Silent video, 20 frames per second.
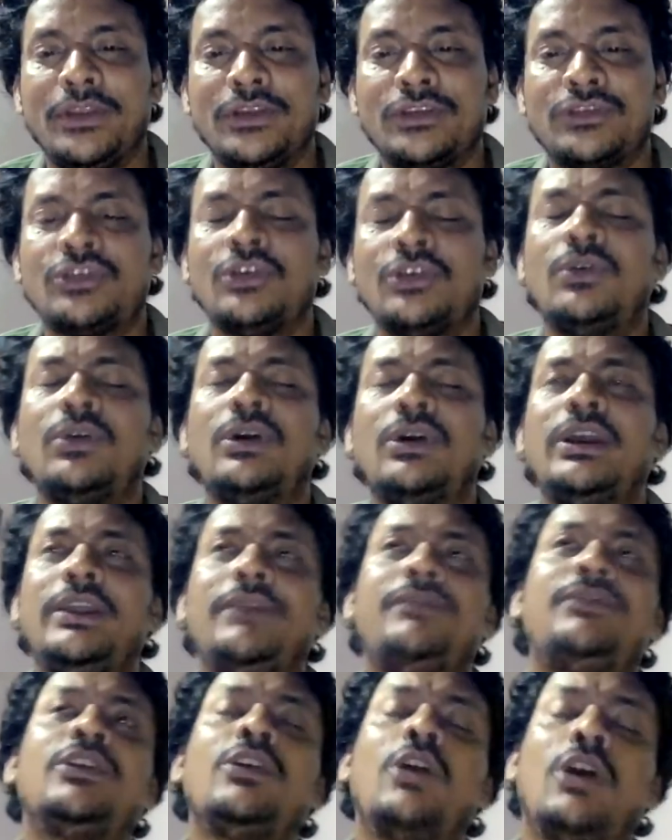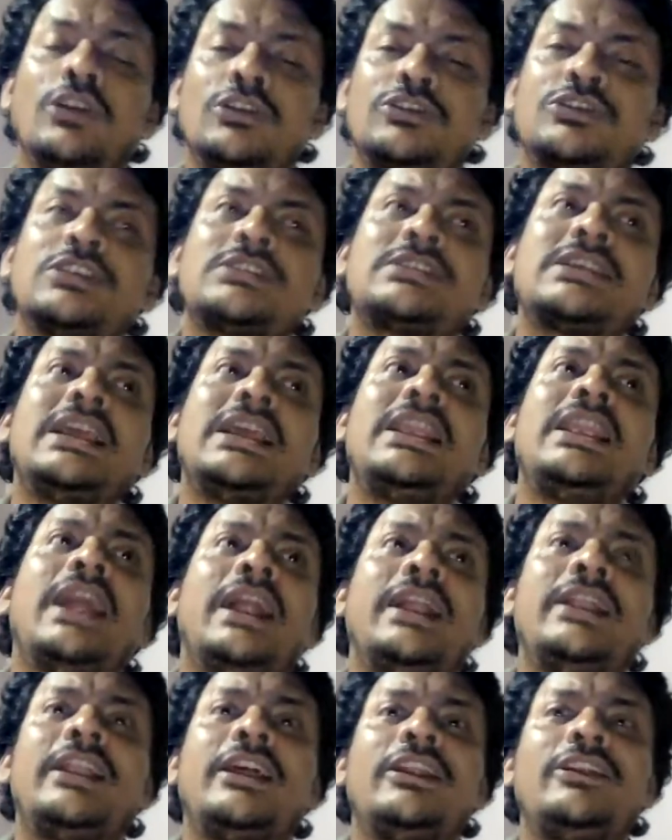So if you also say
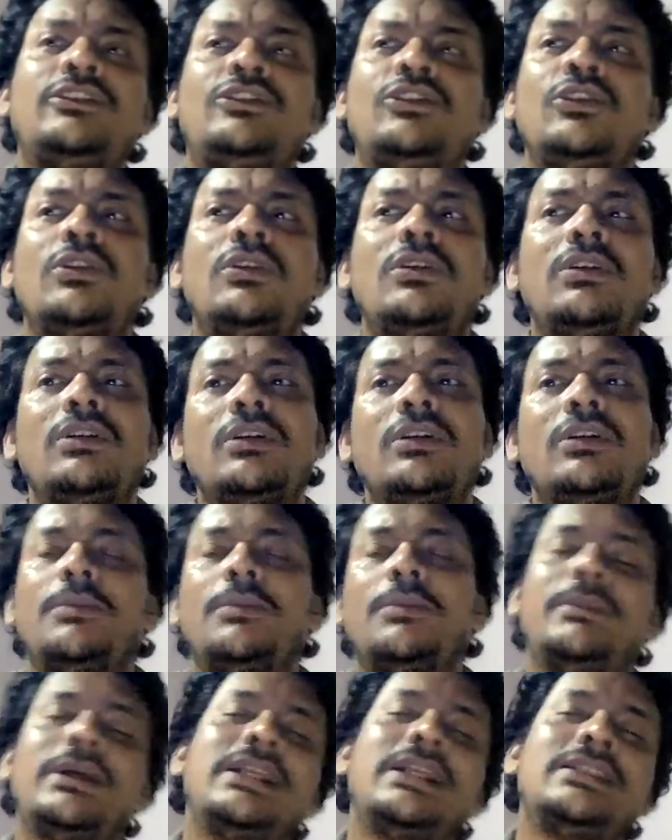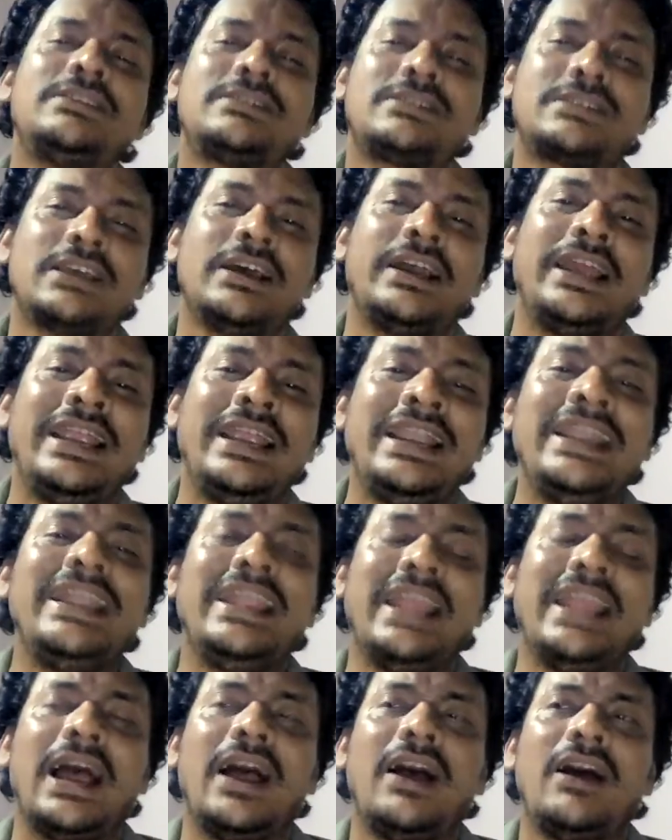London to means
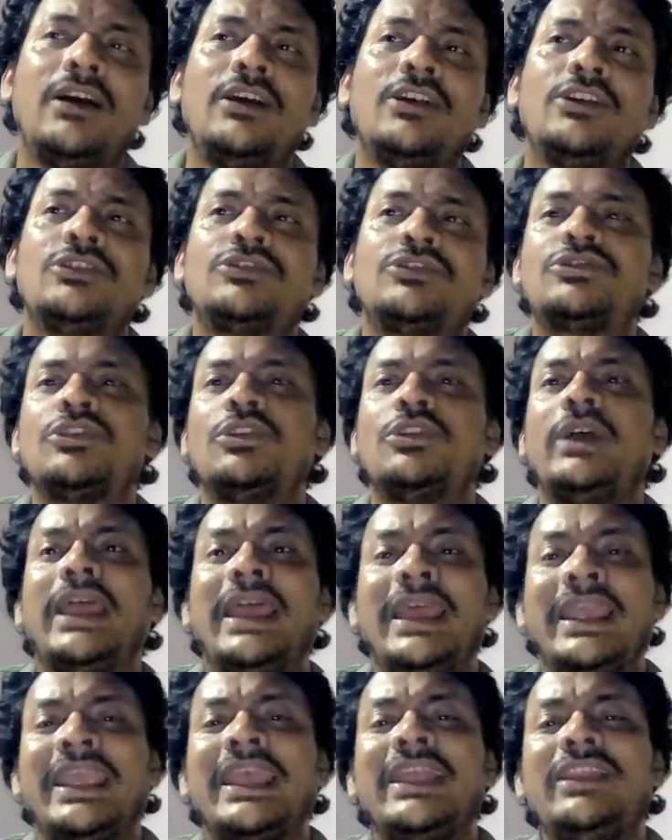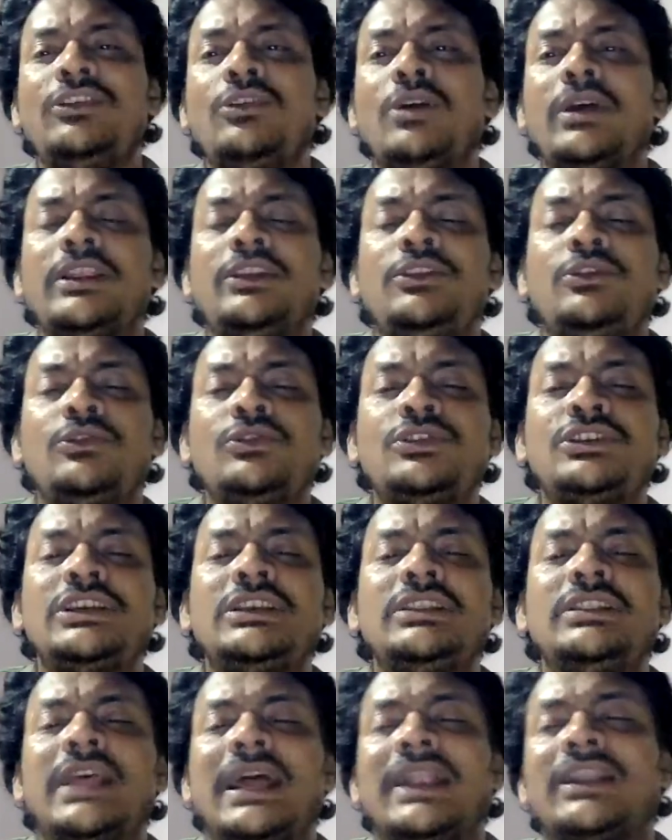India, so again you are
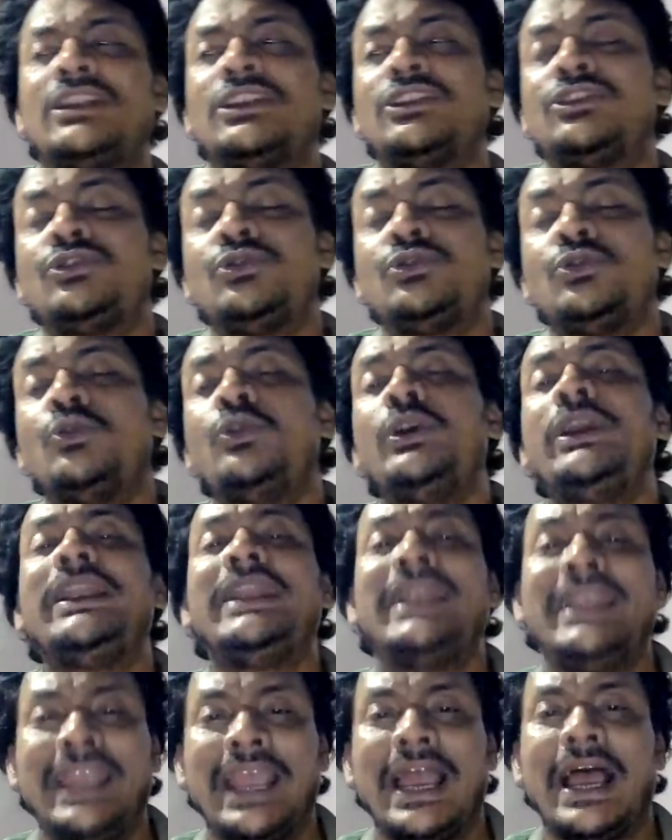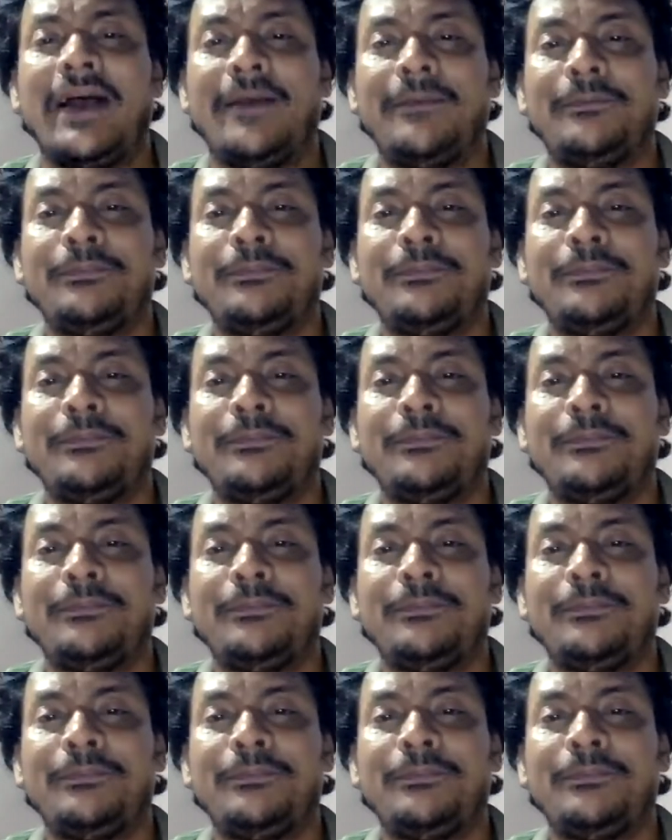using that to India,